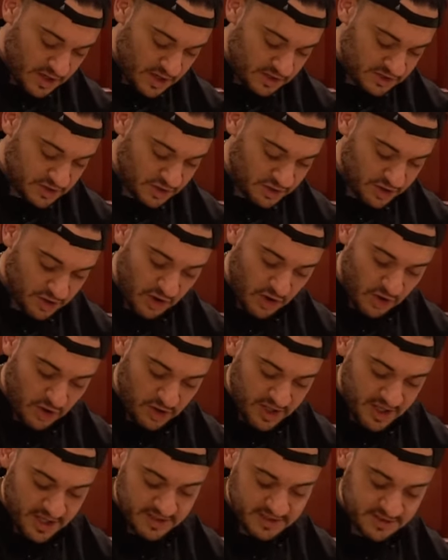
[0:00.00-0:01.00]
So the
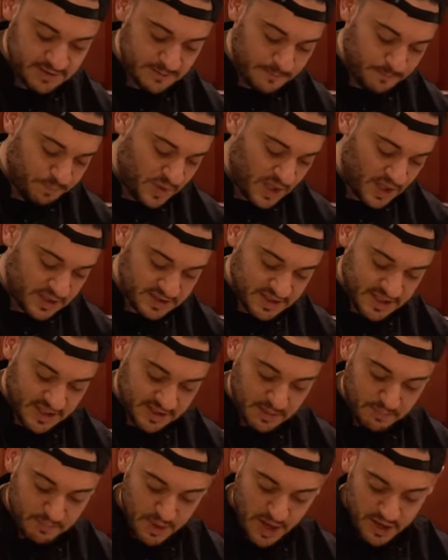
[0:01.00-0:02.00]
goal is to get
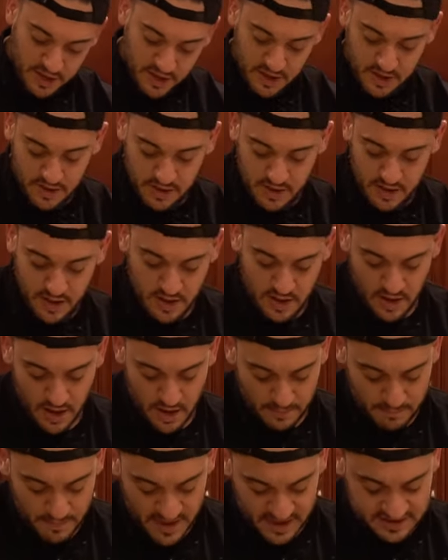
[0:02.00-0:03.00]
the butter
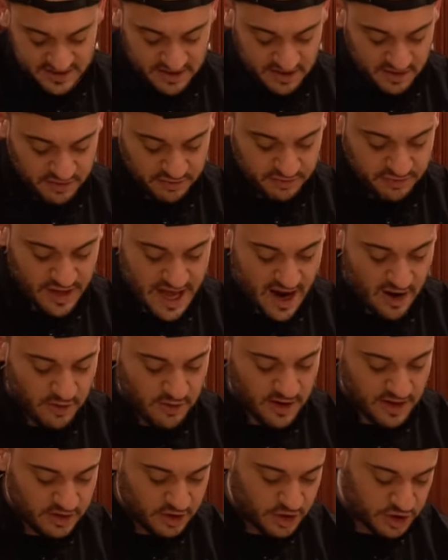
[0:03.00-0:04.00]
mixed into the
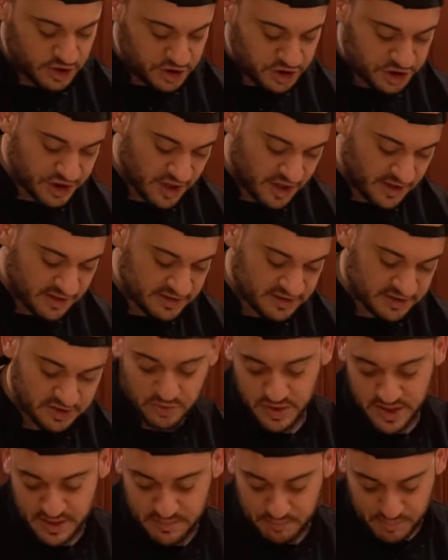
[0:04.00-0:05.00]
flour in good chunks so
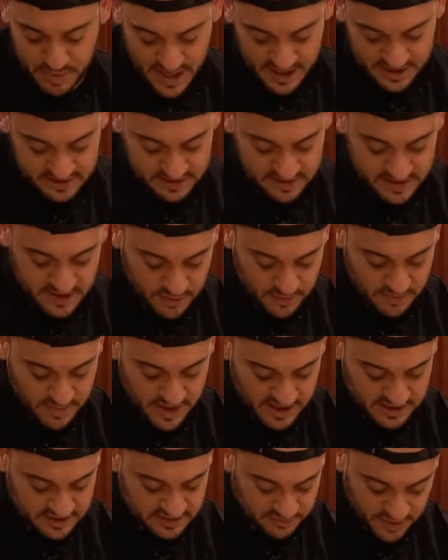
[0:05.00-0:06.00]
when it bakes it
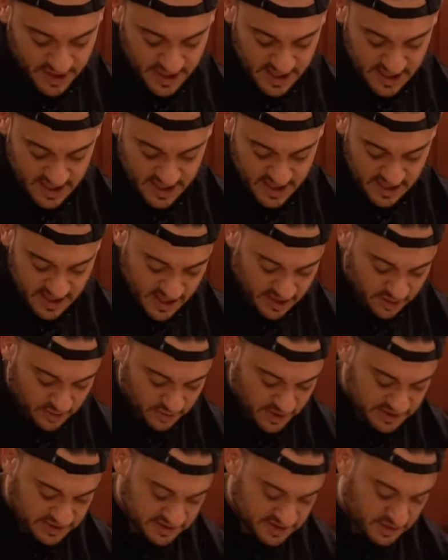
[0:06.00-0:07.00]
remains flaky and
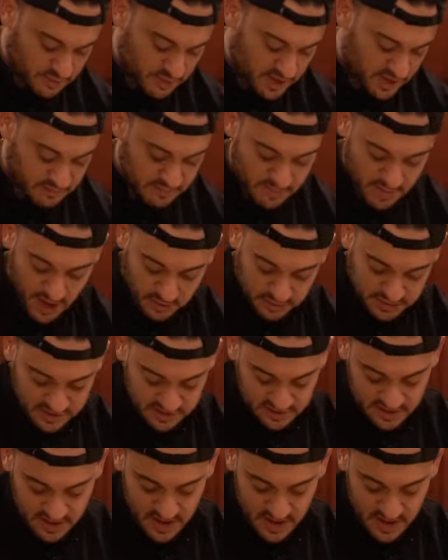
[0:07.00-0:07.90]
crusty when it melts.